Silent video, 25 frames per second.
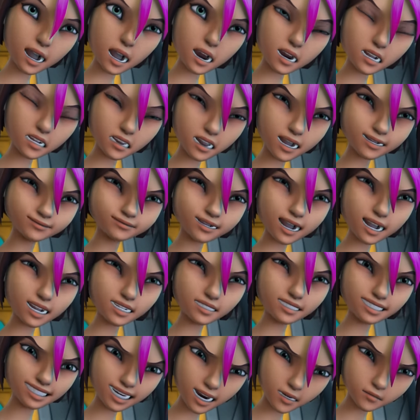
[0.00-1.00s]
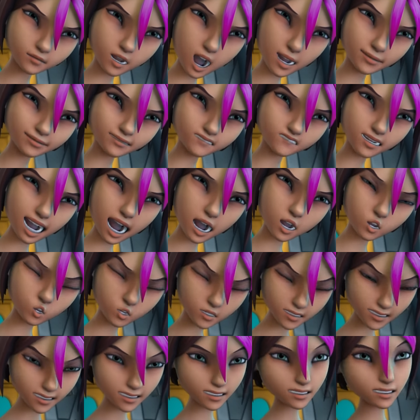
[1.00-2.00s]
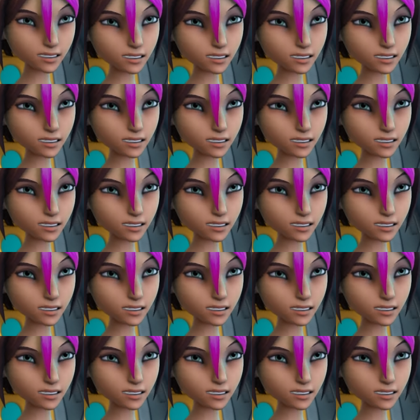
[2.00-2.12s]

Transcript: better than making it to the bottom of the ocean?